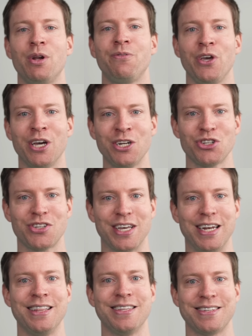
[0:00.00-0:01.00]
if you're
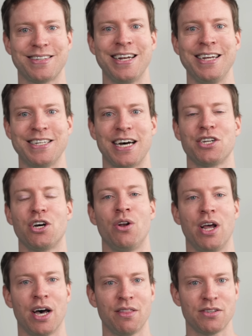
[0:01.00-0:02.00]
interested in the study data
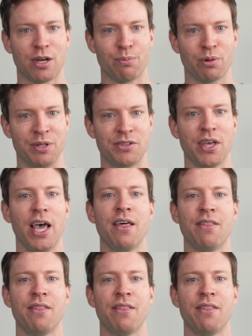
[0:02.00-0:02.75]
on other supplements